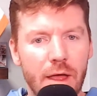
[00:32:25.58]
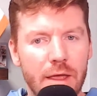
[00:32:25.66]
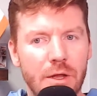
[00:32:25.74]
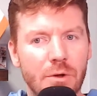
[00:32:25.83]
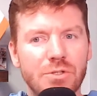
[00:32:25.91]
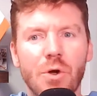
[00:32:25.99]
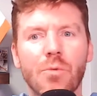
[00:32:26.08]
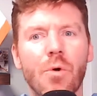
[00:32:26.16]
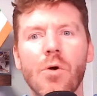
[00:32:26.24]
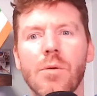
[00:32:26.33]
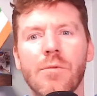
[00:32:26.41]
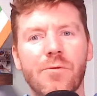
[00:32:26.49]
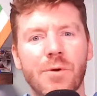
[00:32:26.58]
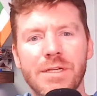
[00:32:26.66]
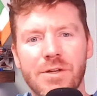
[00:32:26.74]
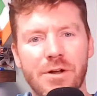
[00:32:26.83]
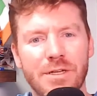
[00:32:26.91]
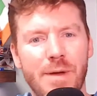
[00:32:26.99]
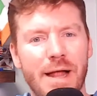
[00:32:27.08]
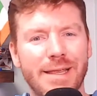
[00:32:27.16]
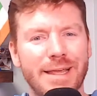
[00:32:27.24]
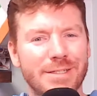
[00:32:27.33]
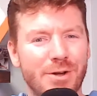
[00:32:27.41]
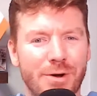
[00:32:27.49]
Joe Rogan, before he started his
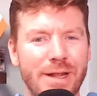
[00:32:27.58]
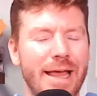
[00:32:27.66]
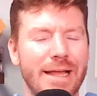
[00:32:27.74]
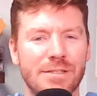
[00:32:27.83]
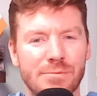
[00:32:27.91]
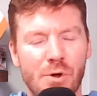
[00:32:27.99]
podcast, already had some